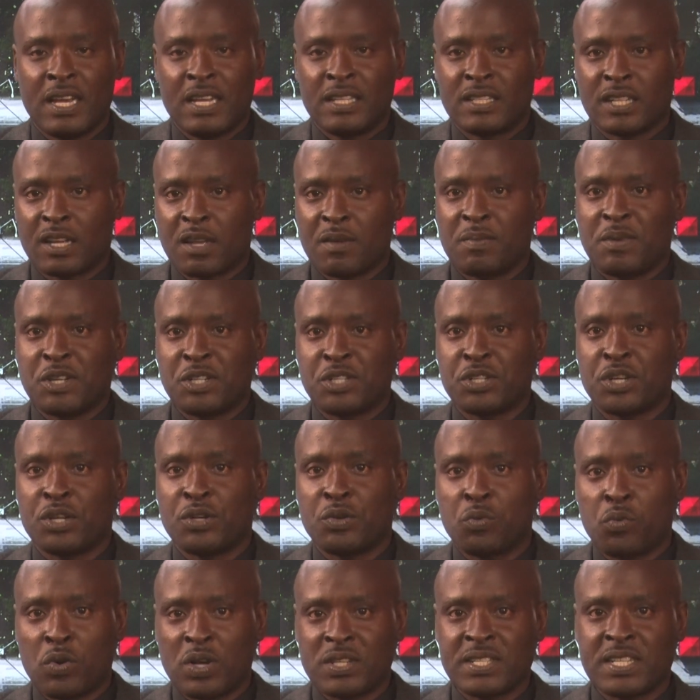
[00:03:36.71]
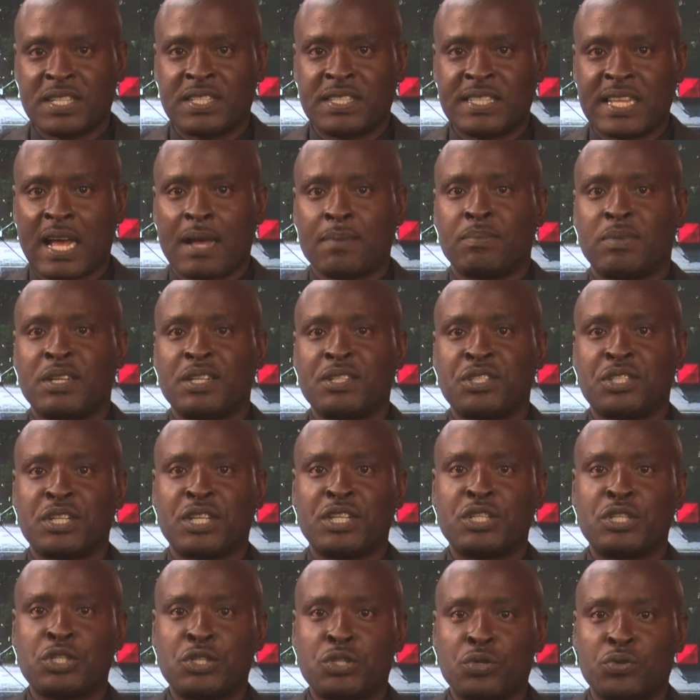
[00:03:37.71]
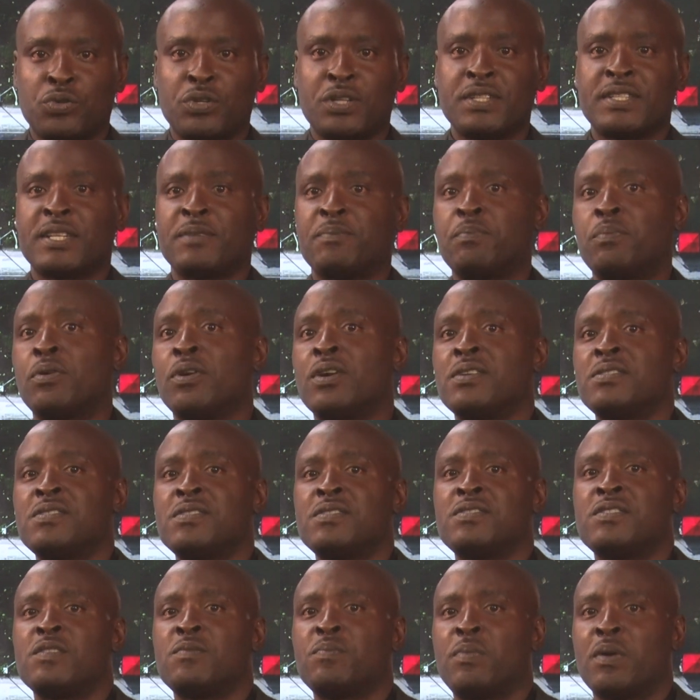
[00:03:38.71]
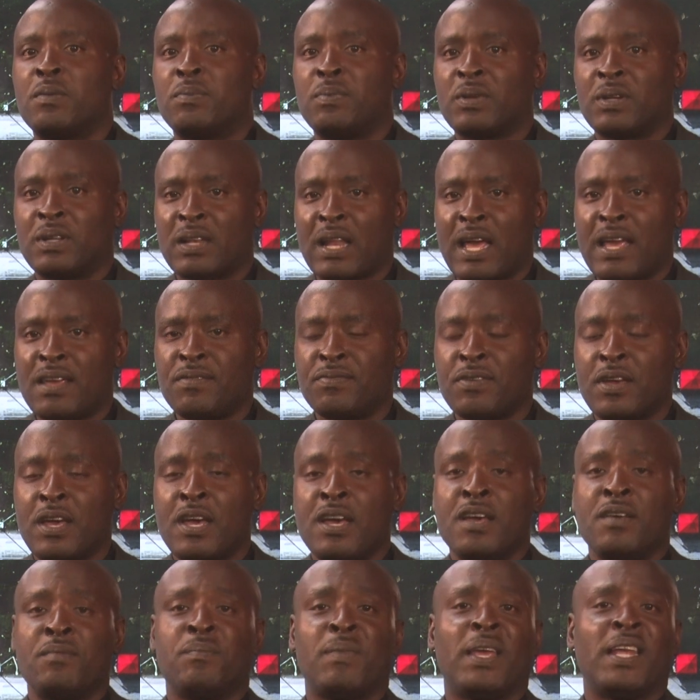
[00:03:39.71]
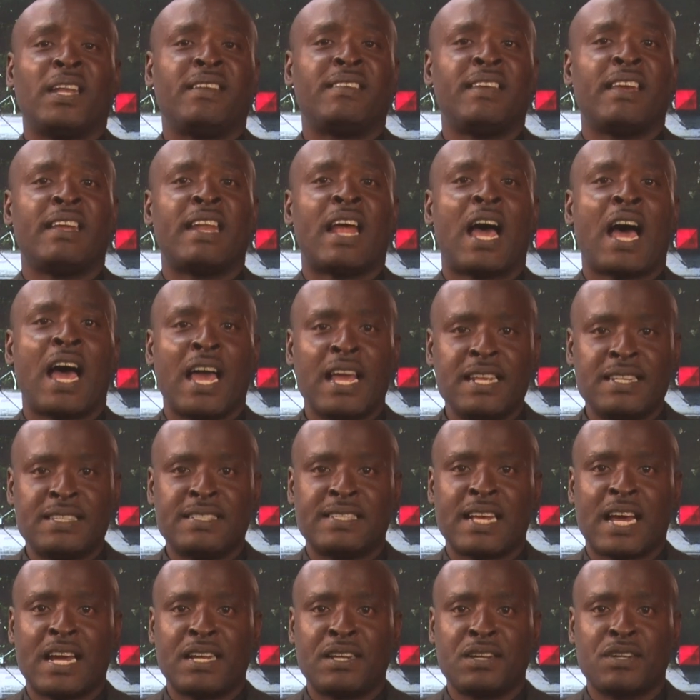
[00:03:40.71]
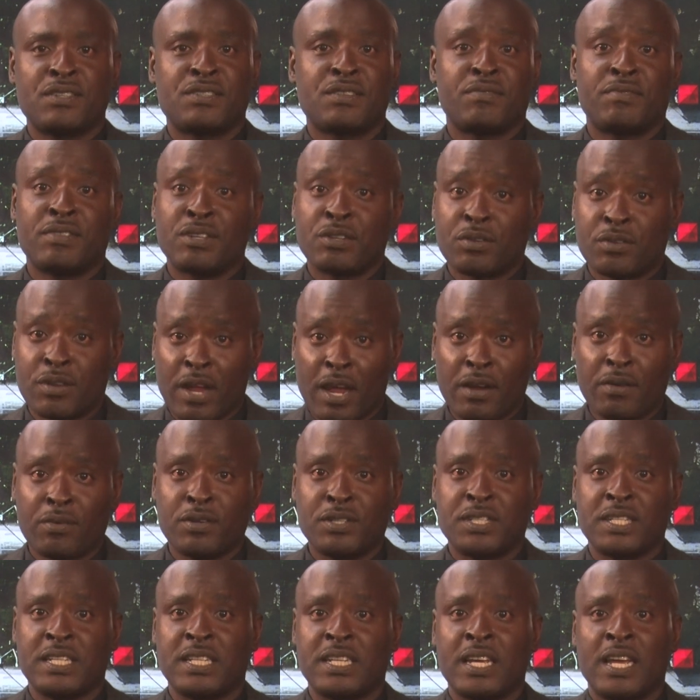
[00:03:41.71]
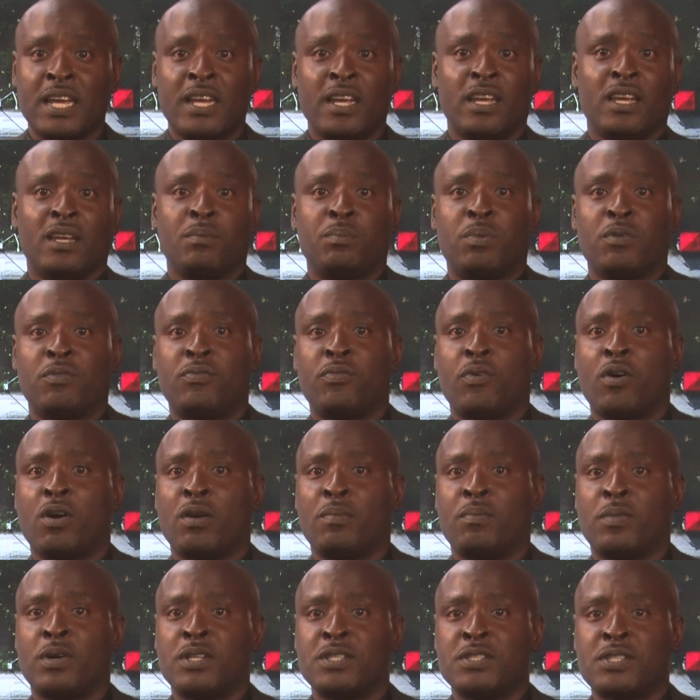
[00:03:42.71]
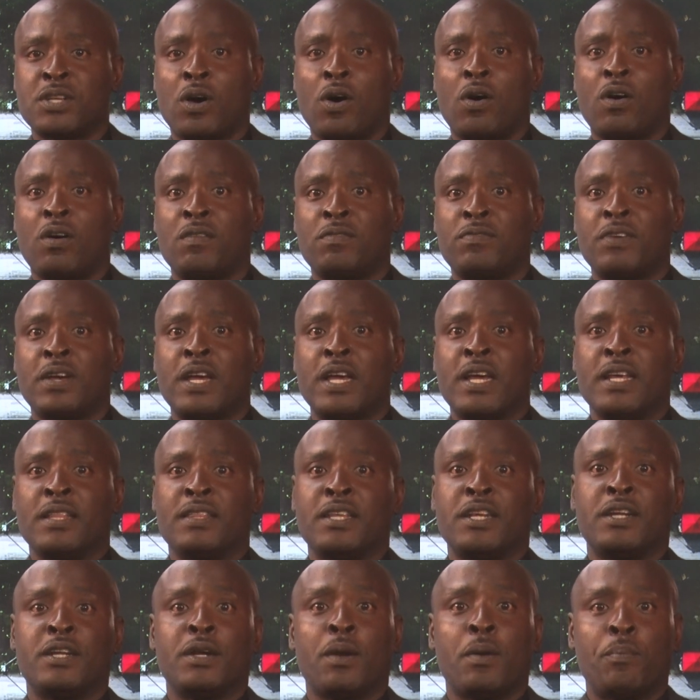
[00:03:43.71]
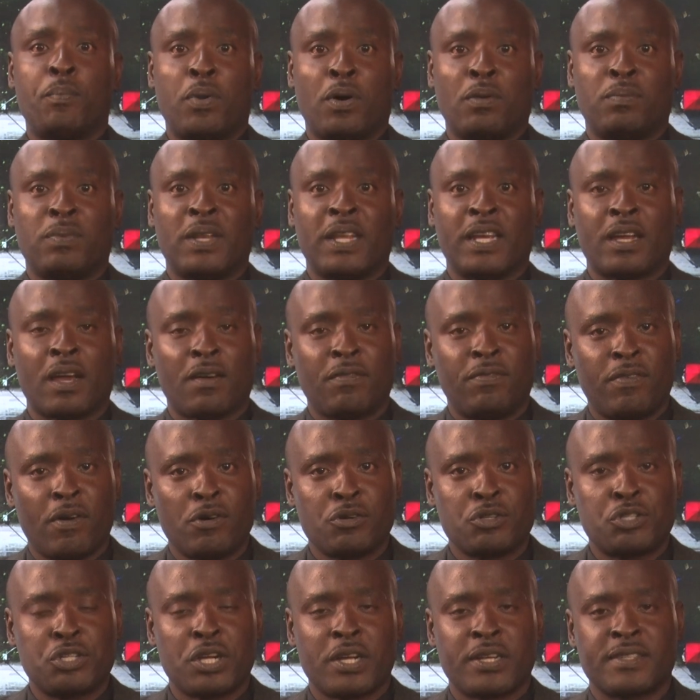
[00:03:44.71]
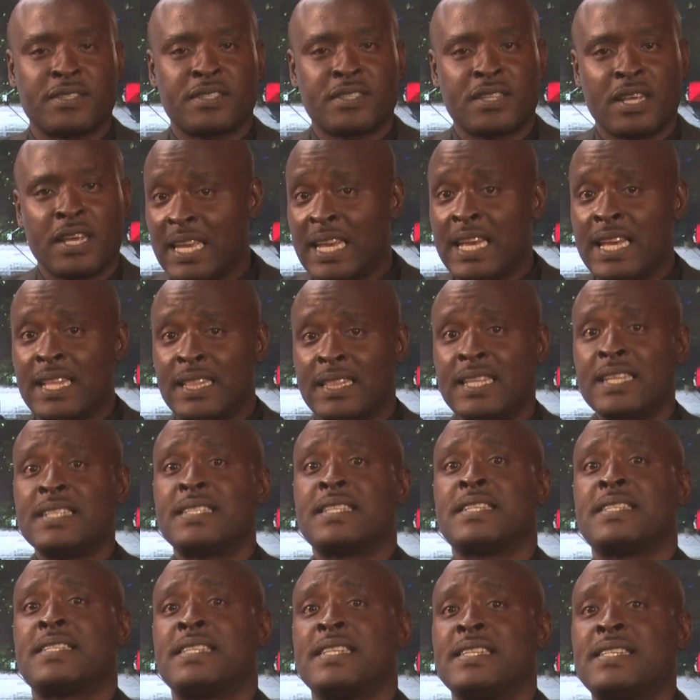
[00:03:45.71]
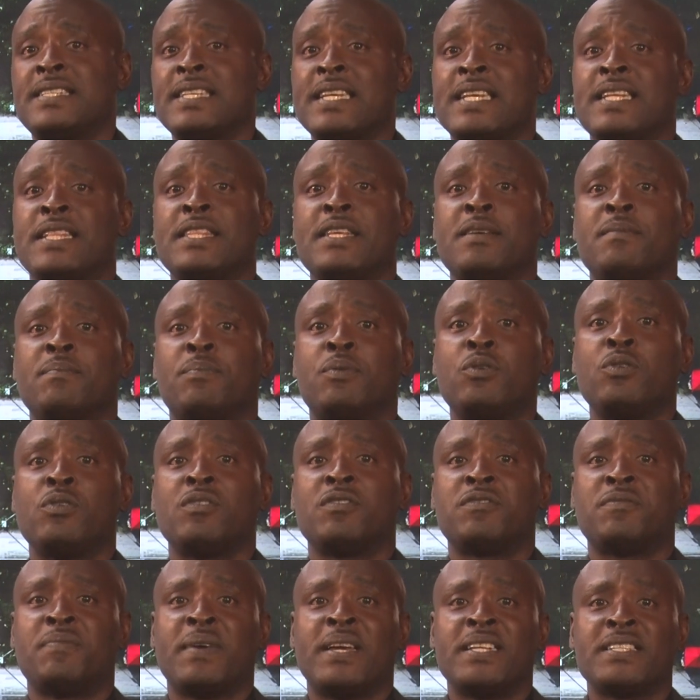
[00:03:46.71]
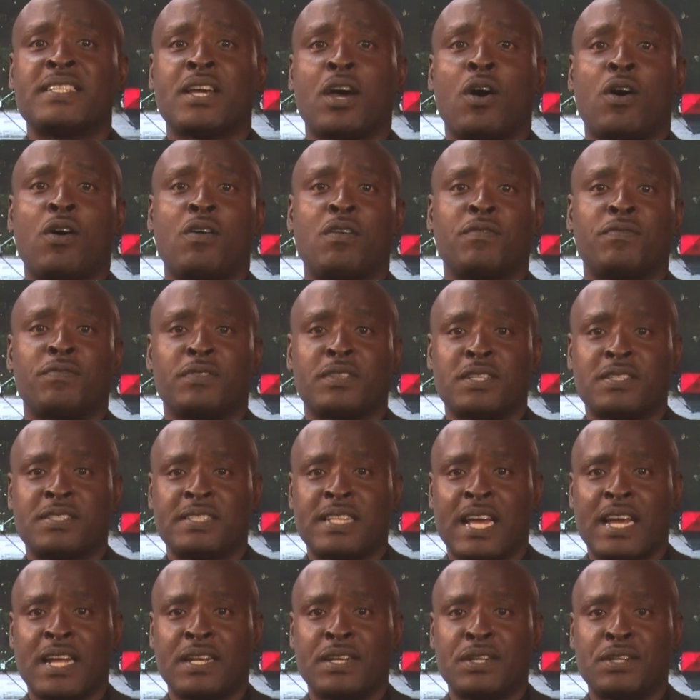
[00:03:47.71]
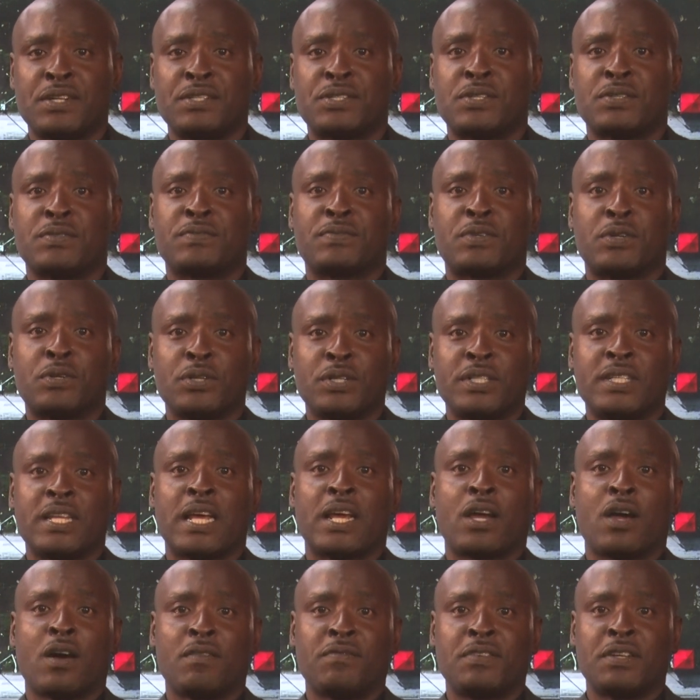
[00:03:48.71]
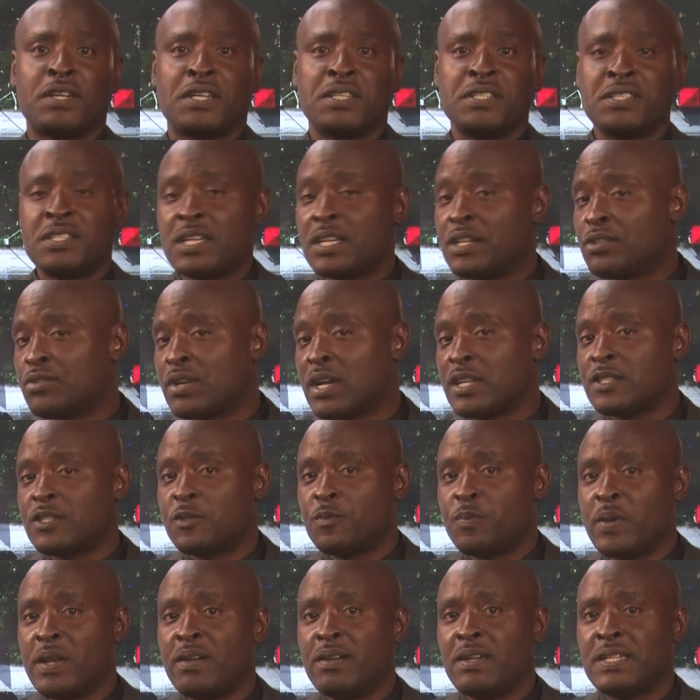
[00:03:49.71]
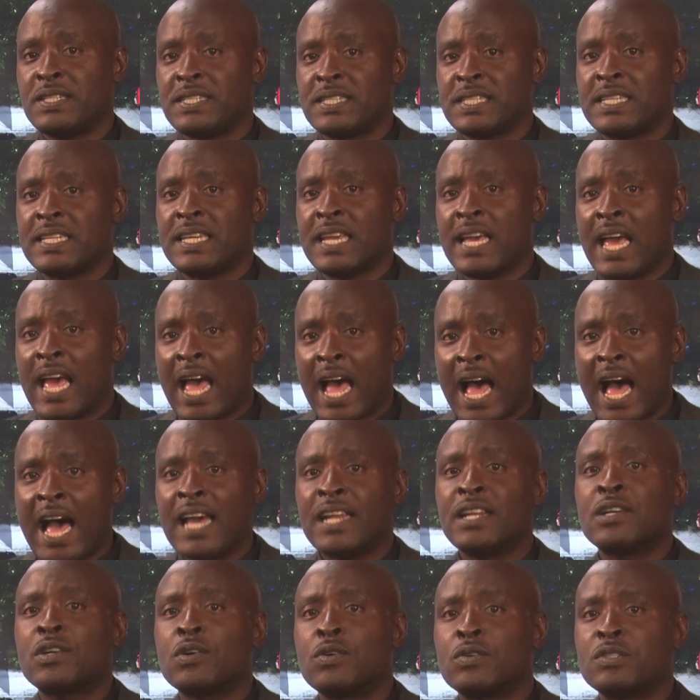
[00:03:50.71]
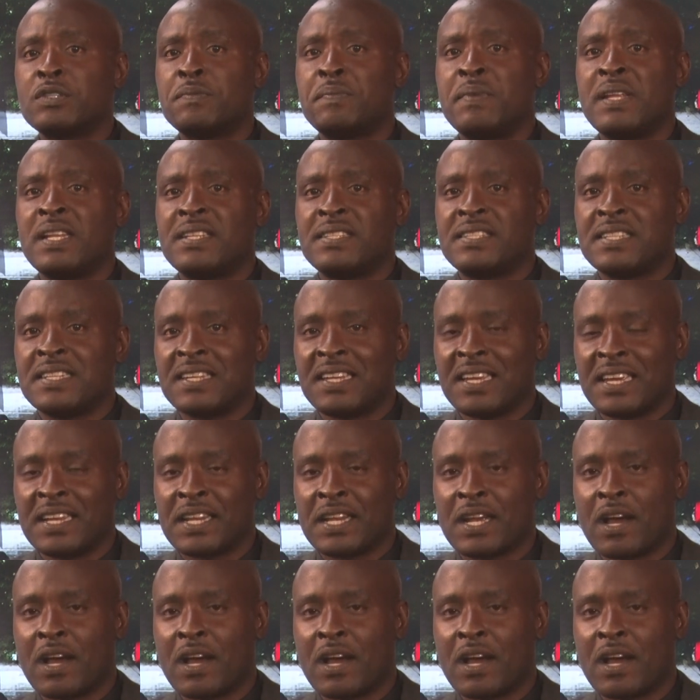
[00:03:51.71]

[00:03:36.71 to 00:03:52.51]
The commission was established to ensure that persons in public life maintain high standards of integrity in performance of their public functions. This assists in the improvement of the standards of good governance, transparency, and accountability in